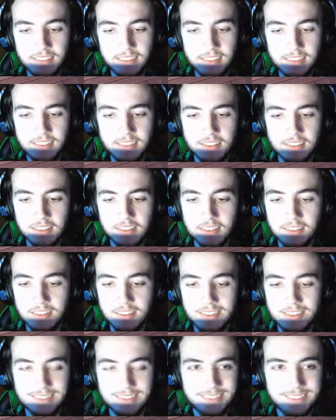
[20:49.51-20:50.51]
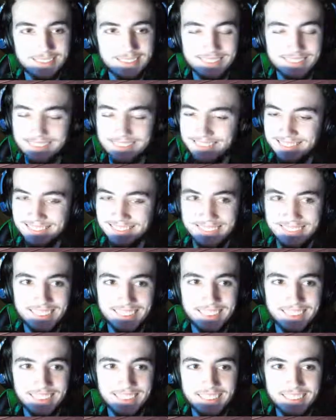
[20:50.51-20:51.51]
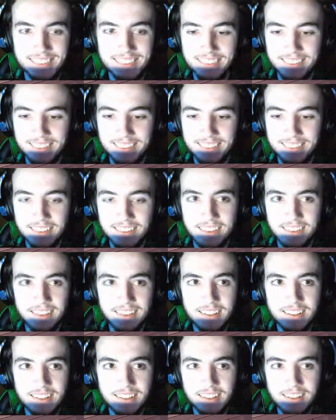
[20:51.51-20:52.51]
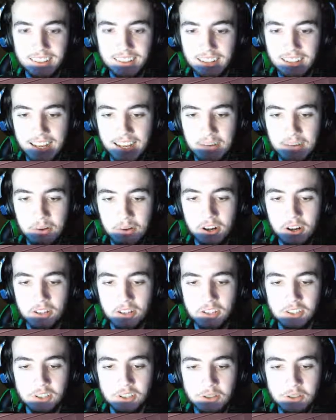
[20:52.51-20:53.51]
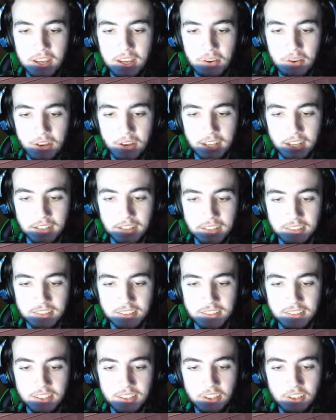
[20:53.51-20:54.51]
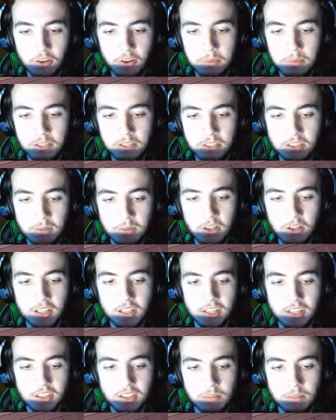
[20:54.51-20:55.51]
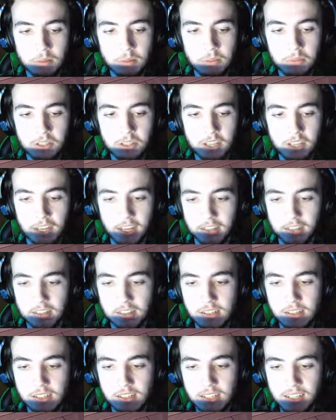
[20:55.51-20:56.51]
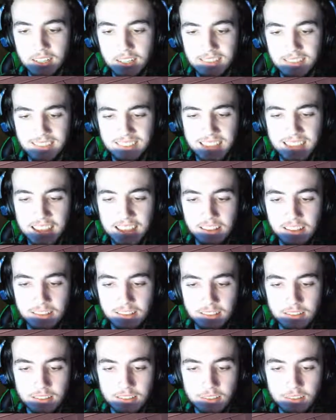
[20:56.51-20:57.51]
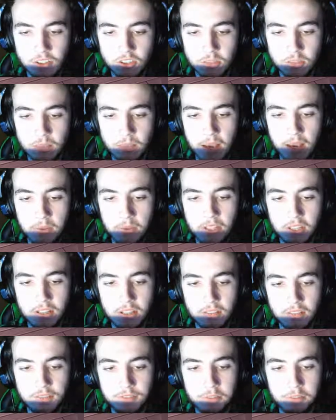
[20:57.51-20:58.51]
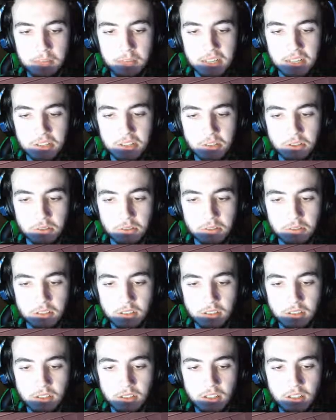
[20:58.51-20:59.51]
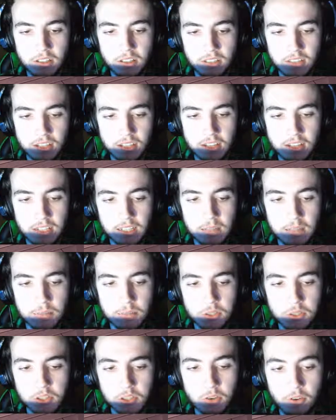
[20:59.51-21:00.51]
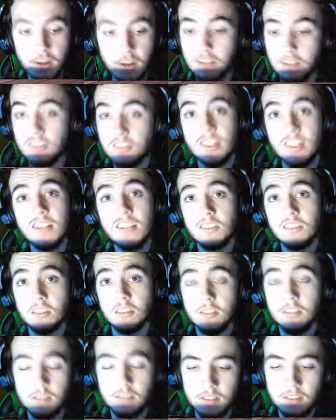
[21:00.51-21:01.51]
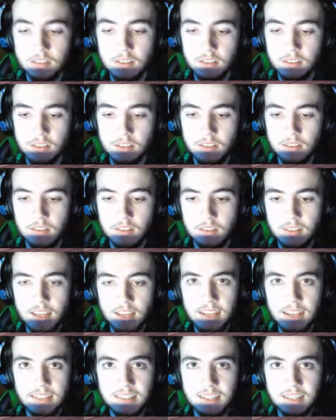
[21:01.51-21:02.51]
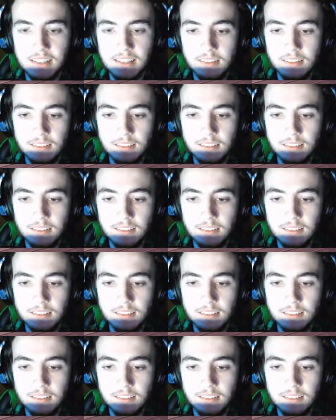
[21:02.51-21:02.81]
That's the... How hard did you hit your head? Sayori places the bottle against the bump on her head. It stings. Just bear with it, it'll feel better soon. Looks like you cleaned up most of the crayons, so that's good. Hey, Dinga.